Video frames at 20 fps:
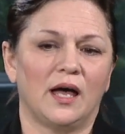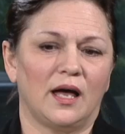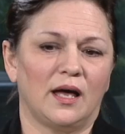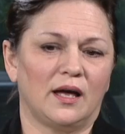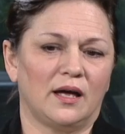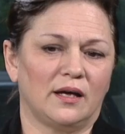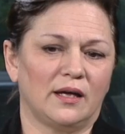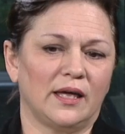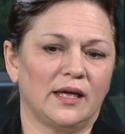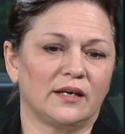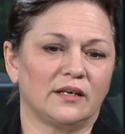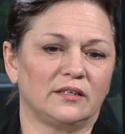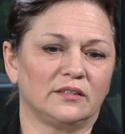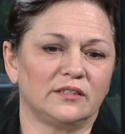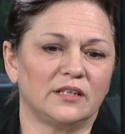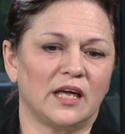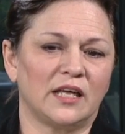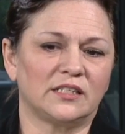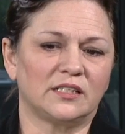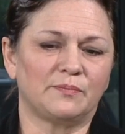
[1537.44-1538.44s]

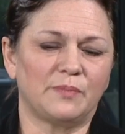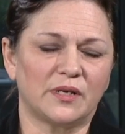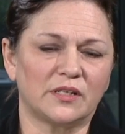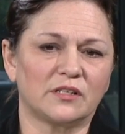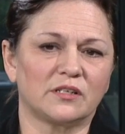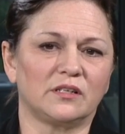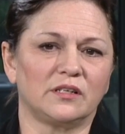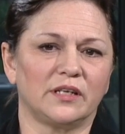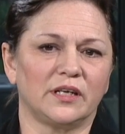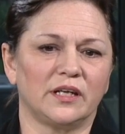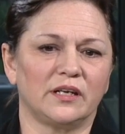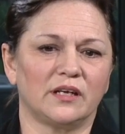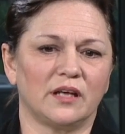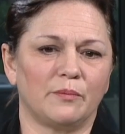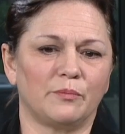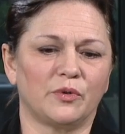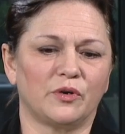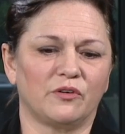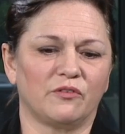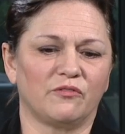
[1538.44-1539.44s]
And especially a
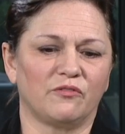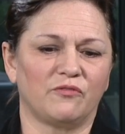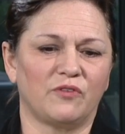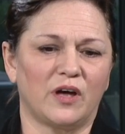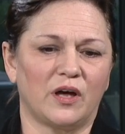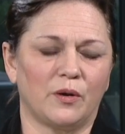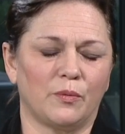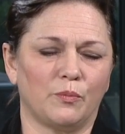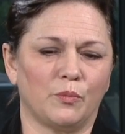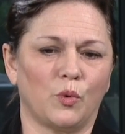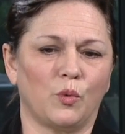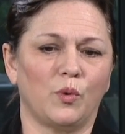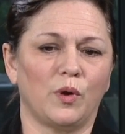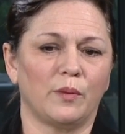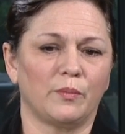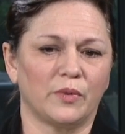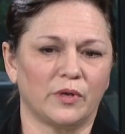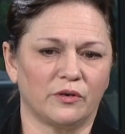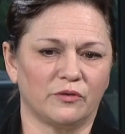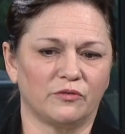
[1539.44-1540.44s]
number of
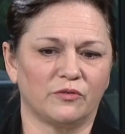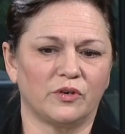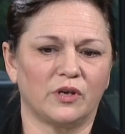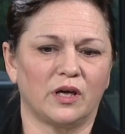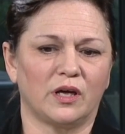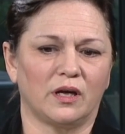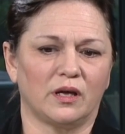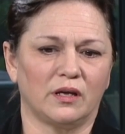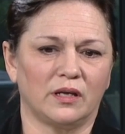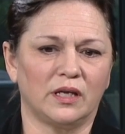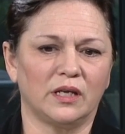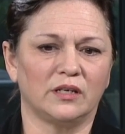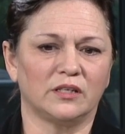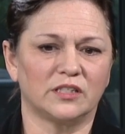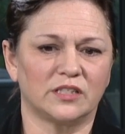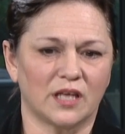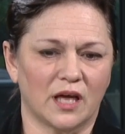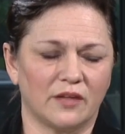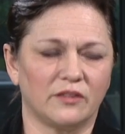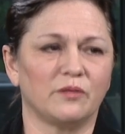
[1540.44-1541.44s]
women
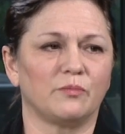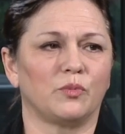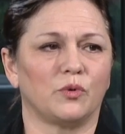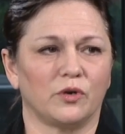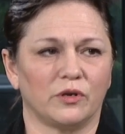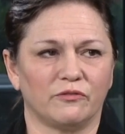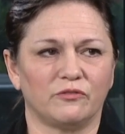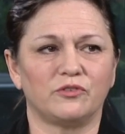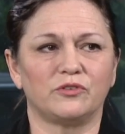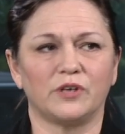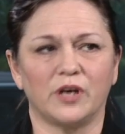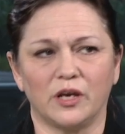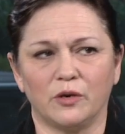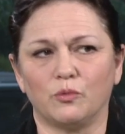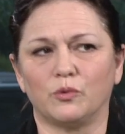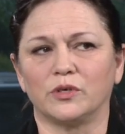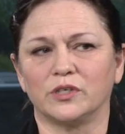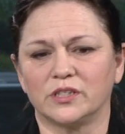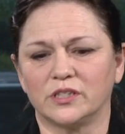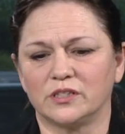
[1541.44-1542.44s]
inside the Board of Trade
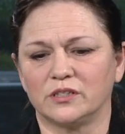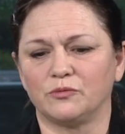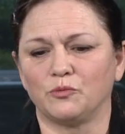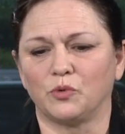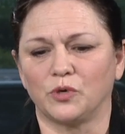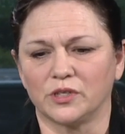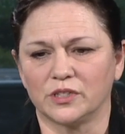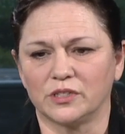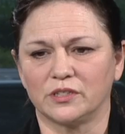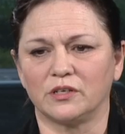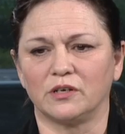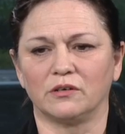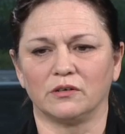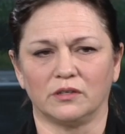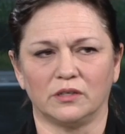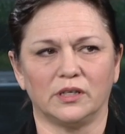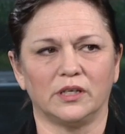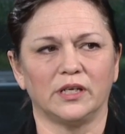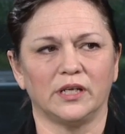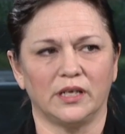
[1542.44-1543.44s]
were
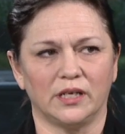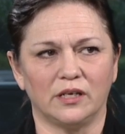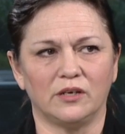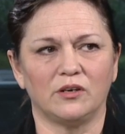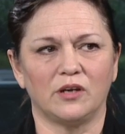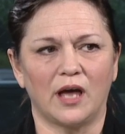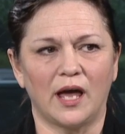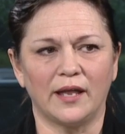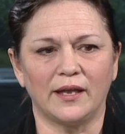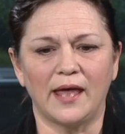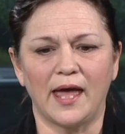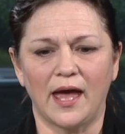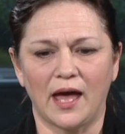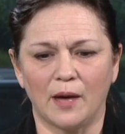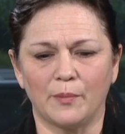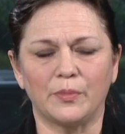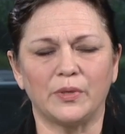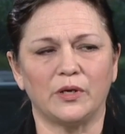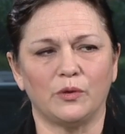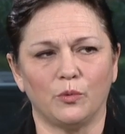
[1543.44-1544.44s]
certainly
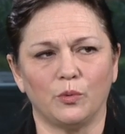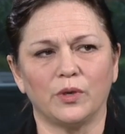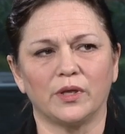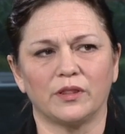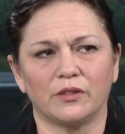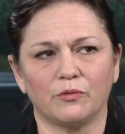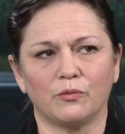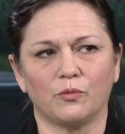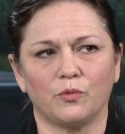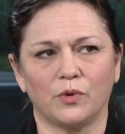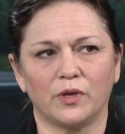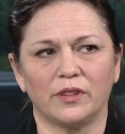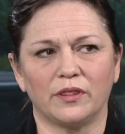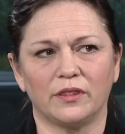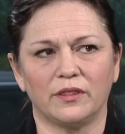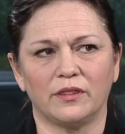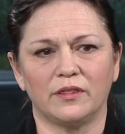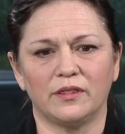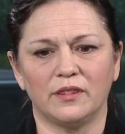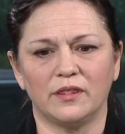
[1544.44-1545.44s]
unhappy with
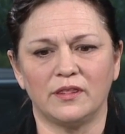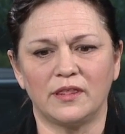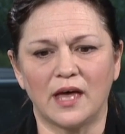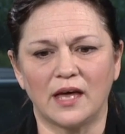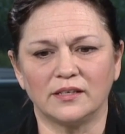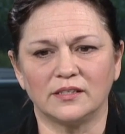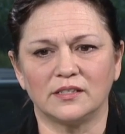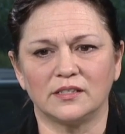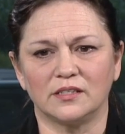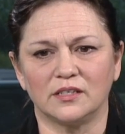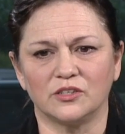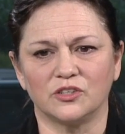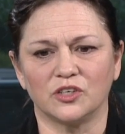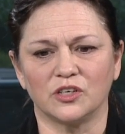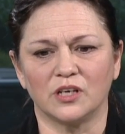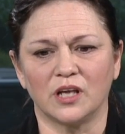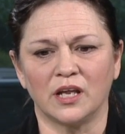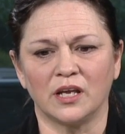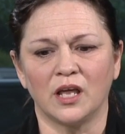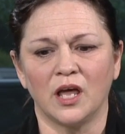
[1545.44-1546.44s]
that
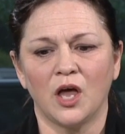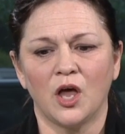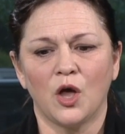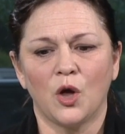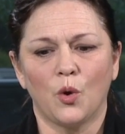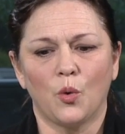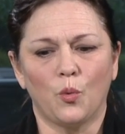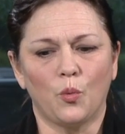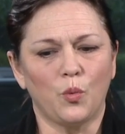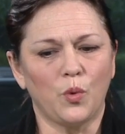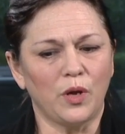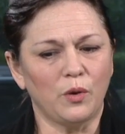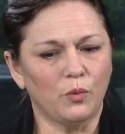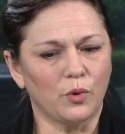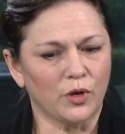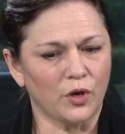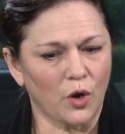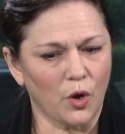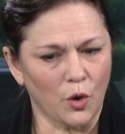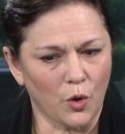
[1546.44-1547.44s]
decision. And we
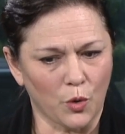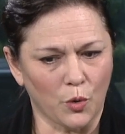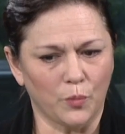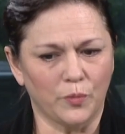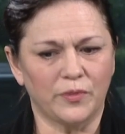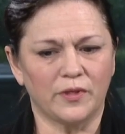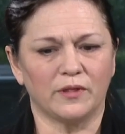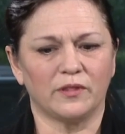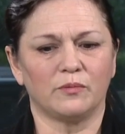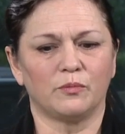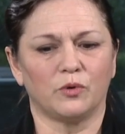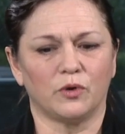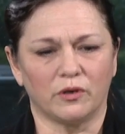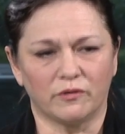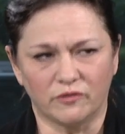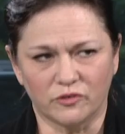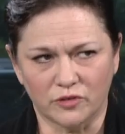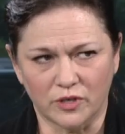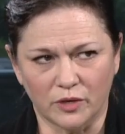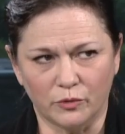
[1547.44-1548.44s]
would hope that the Board
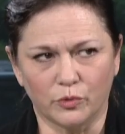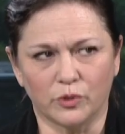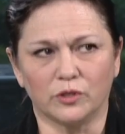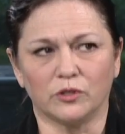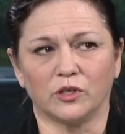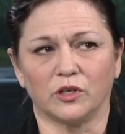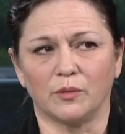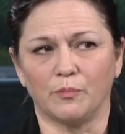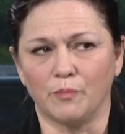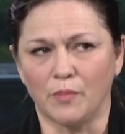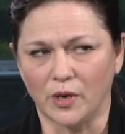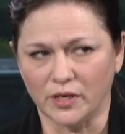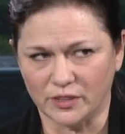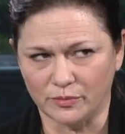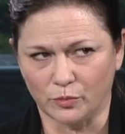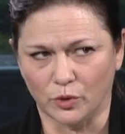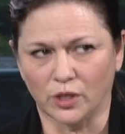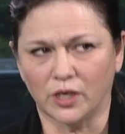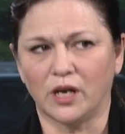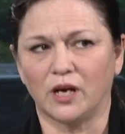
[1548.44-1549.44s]
of Trade would look much
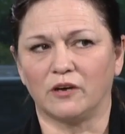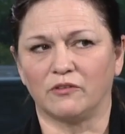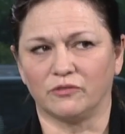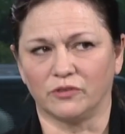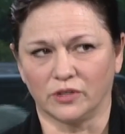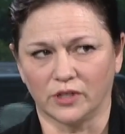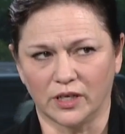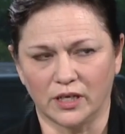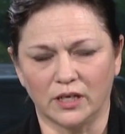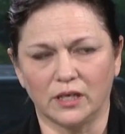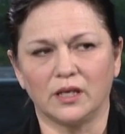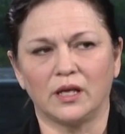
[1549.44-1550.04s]
more carefully.